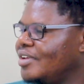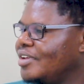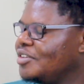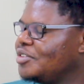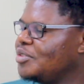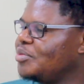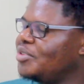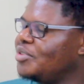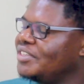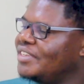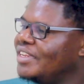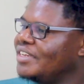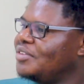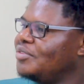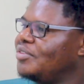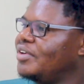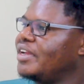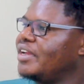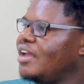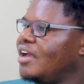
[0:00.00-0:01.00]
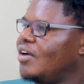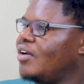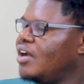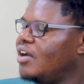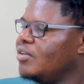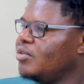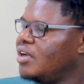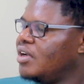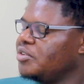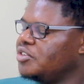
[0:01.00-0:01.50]
To bridge that divide,
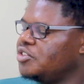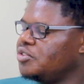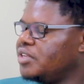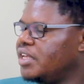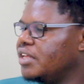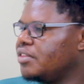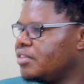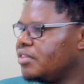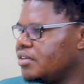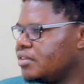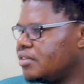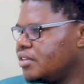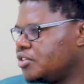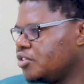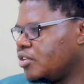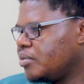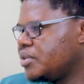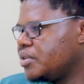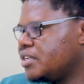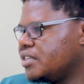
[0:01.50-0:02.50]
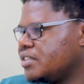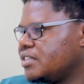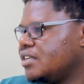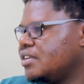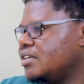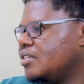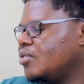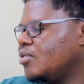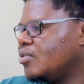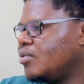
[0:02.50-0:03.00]
how did you get the job in SA,
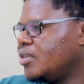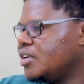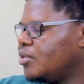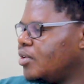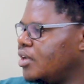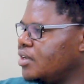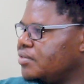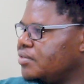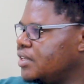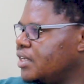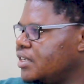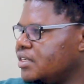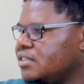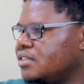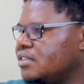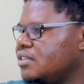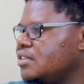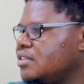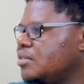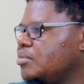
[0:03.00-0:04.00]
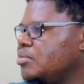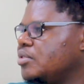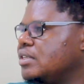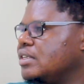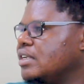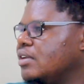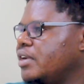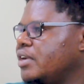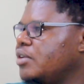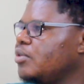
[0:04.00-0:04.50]
or what qualifications did you need to put
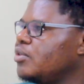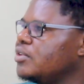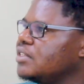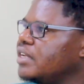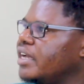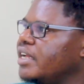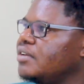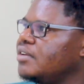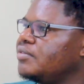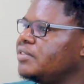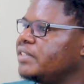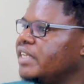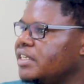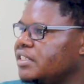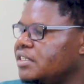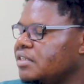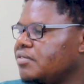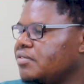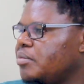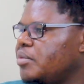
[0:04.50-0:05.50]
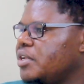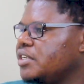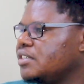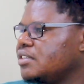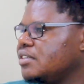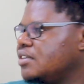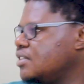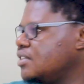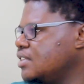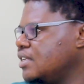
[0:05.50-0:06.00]
down? I know it's kind of dated information
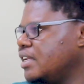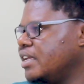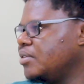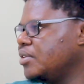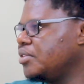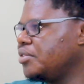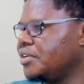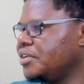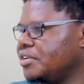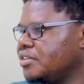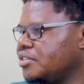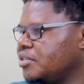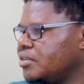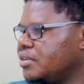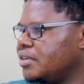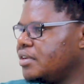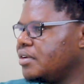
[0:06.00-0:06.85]
because it's like, 3 years old now.